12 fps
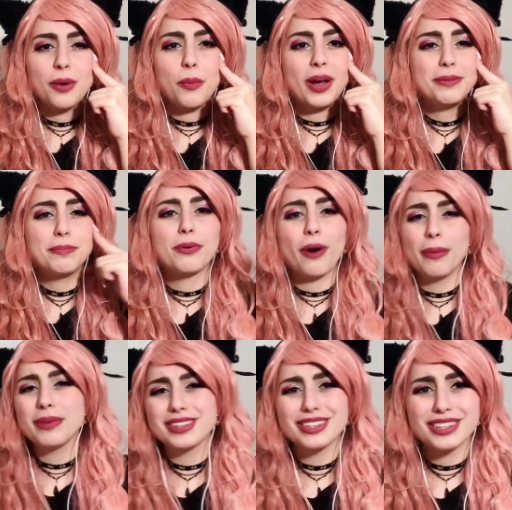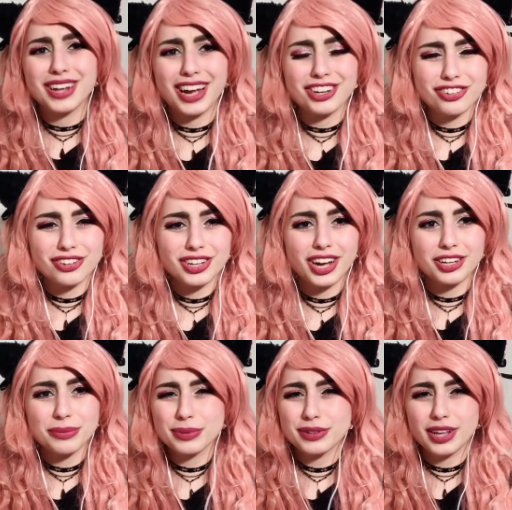what promise it actually
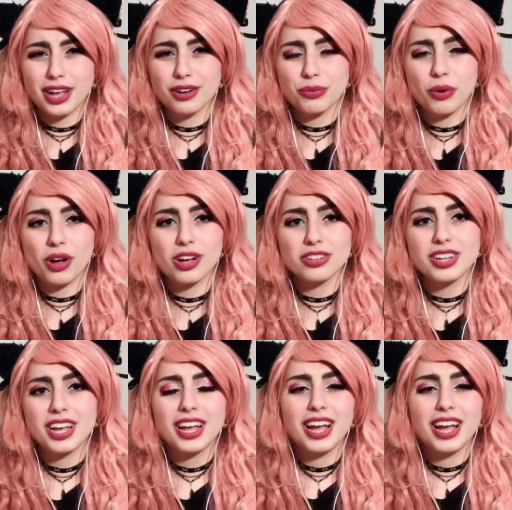100% was.